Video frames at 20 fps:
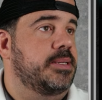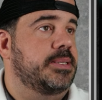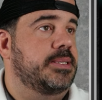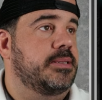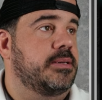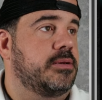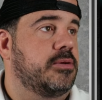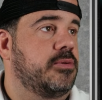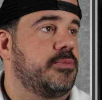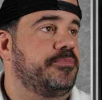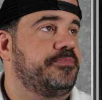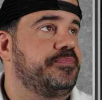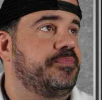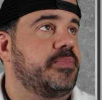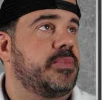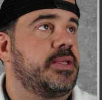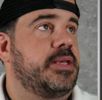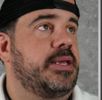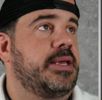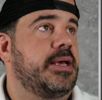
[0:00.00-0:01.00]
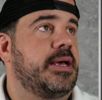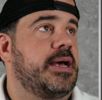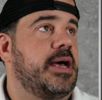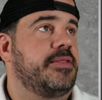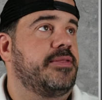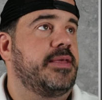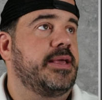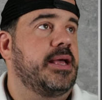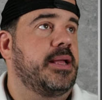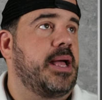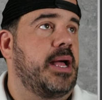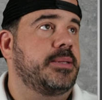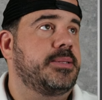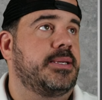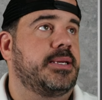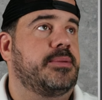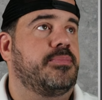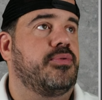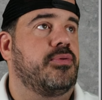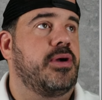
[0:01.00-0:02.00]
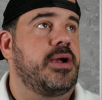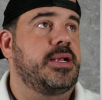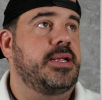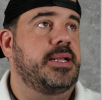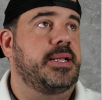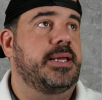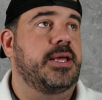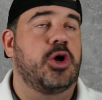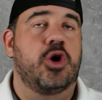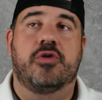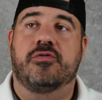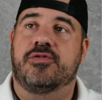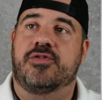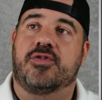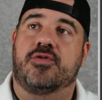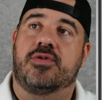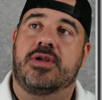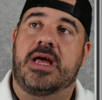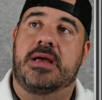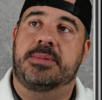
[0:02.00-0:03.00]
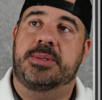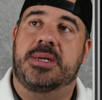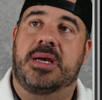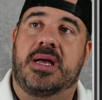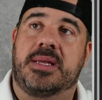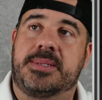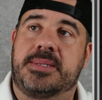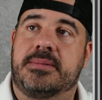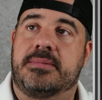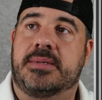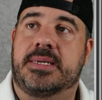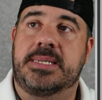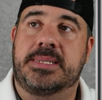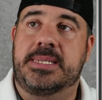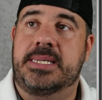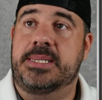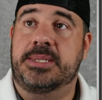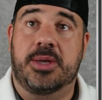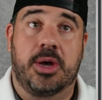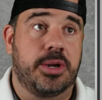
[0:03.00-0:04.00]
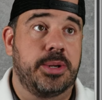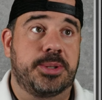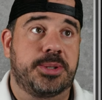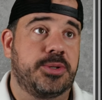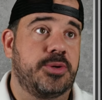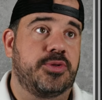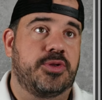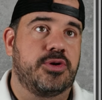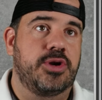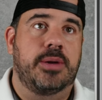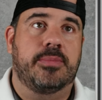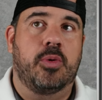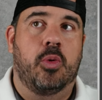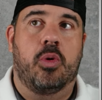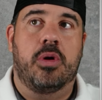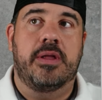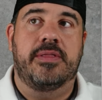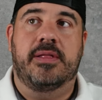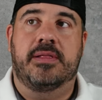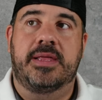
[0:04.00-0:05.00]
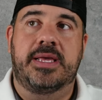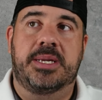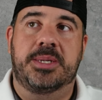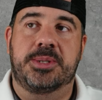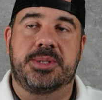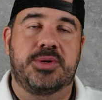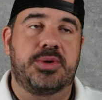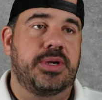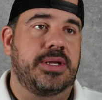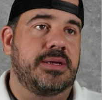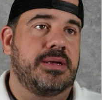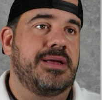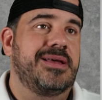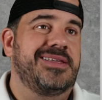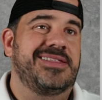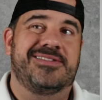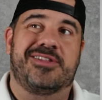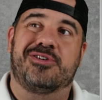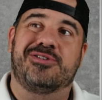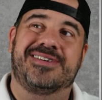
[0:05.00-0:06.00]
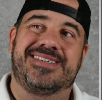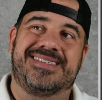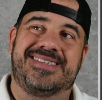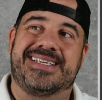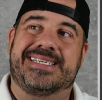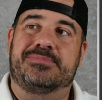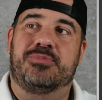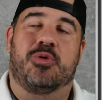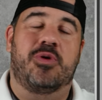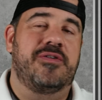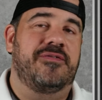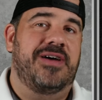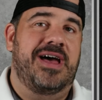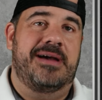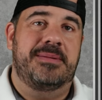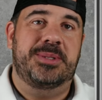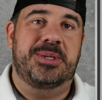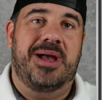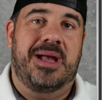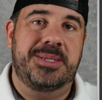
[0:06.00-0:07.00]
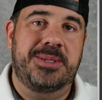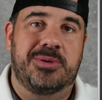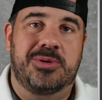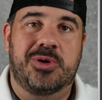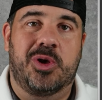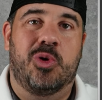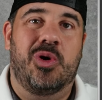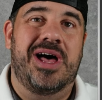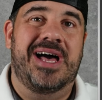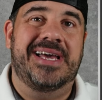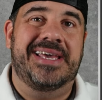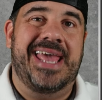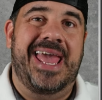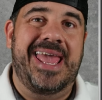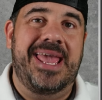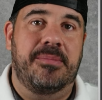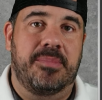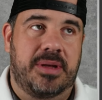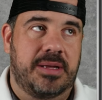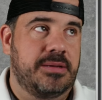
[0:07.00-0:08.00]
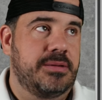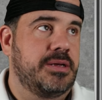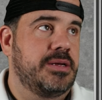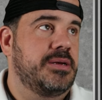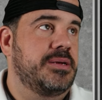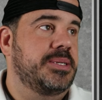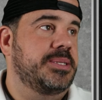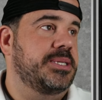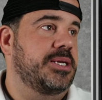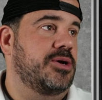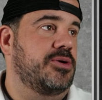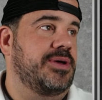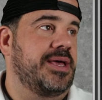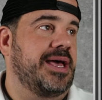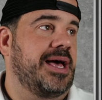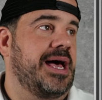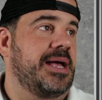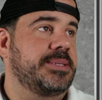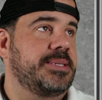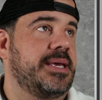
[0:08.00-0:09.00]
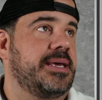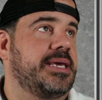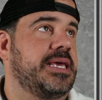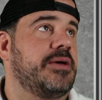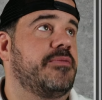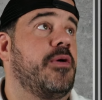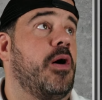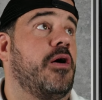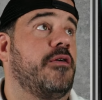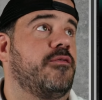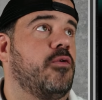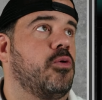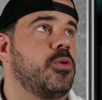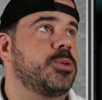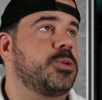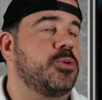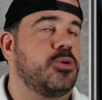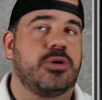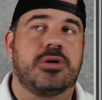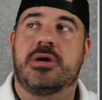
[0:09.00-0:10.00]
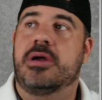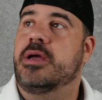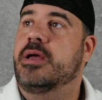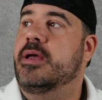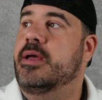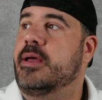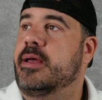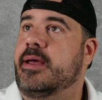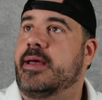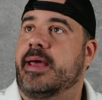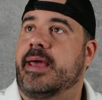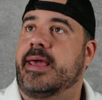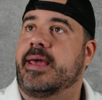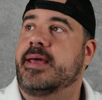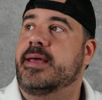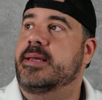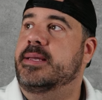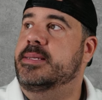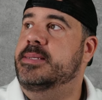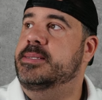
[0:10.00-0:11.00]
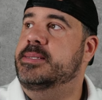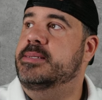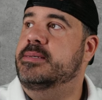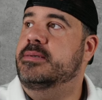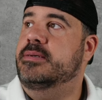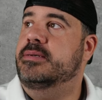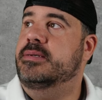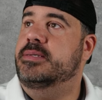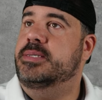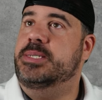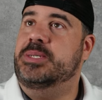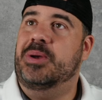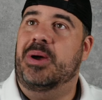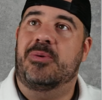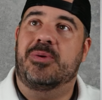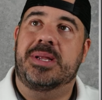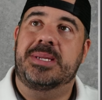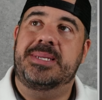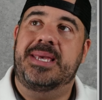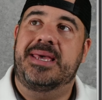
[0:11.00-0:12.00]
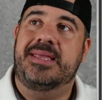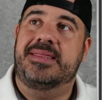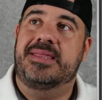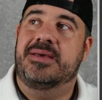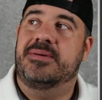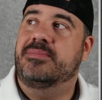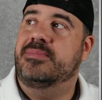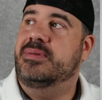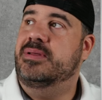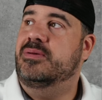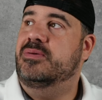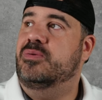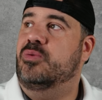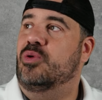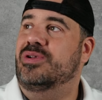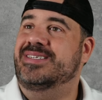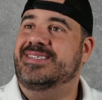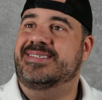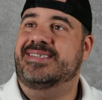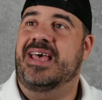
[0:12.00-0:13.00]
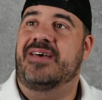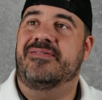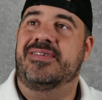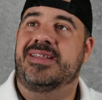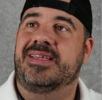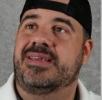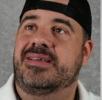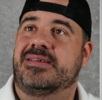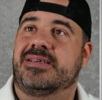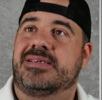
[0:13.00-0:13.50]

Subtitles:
So, yeah, I think I'll take Brady to get over 2.5 shots because he's going to shoot. They're number one in the league in shooting. 36.5 shots on goal a game. So, yeah, I'll take him for sure. And do I want to take them 170?